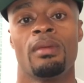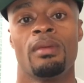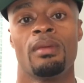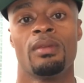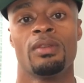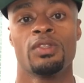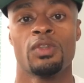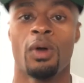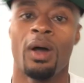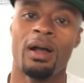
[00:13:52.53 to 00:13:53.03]

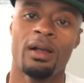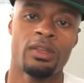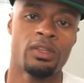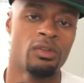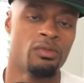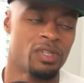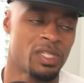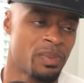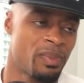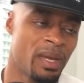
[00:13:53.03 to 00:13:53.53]
so how can
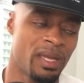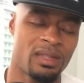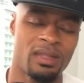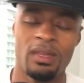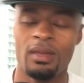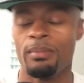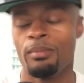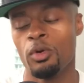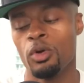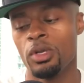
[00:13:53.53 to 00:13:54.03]
you respect
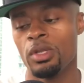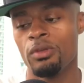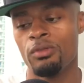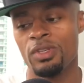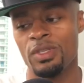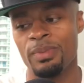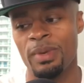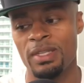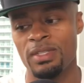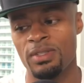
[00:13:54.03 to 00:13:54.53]
them more than you
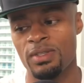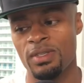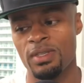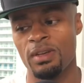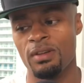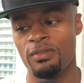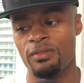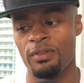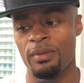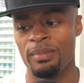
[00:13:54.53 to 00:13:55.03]
respect
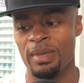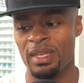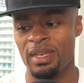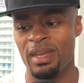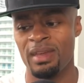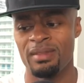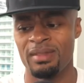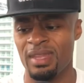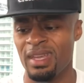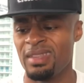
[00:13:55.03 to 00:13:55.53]
yourself? I mean,
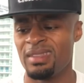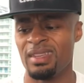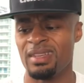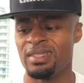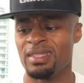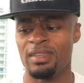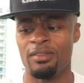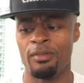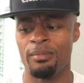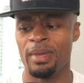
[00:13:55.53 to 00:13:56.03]
that, that
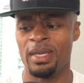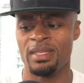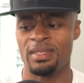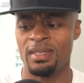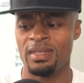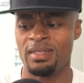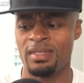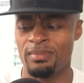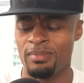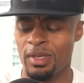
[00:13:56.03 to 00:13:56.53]
doesn't even make
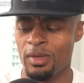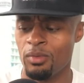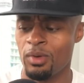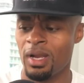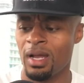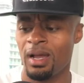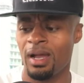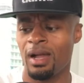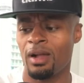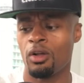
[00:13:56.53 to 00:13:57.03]
sense to me. What
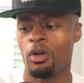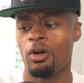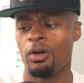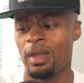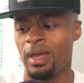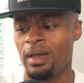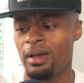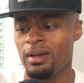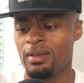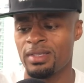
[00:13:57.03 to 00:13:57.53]
I, I call
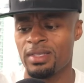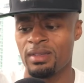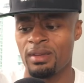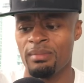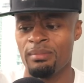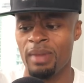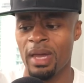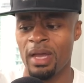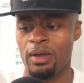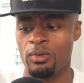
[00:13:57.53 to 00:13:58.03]
that
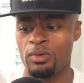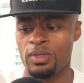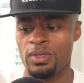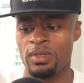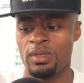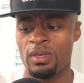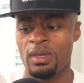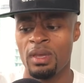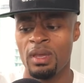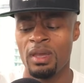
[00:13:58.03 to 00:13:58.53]
hustling
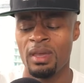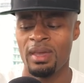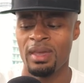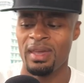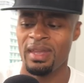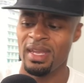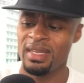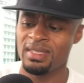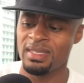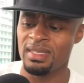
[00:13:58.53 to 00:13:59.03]
backwards.
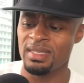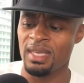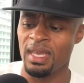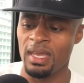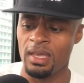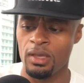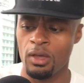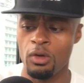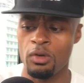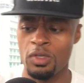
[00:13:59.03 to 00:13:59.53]
And as the
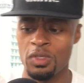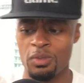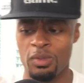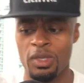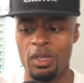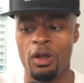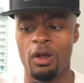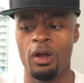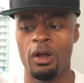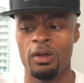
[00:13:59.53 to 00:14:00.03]
saying goes, when
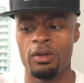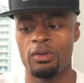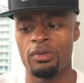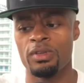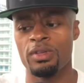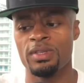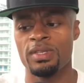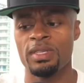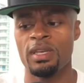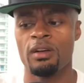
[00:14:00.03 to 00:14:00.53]
you're hard on
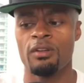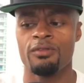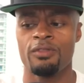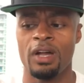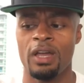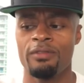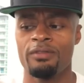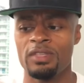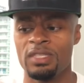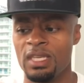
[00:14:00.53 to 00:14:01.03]
yourself,
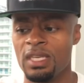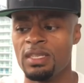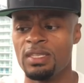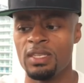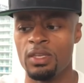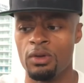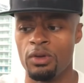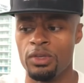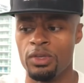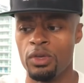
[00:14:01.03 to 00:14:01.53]
life is
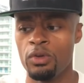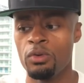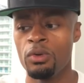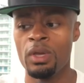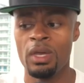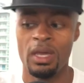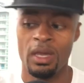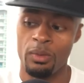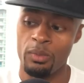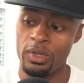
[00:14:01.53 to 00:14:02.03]
easy on you.
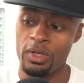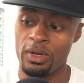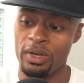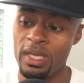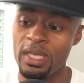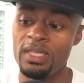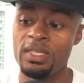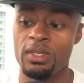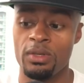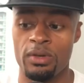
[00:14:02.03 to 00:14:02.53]
And when you're
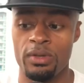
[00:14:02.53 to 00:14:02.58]
easy on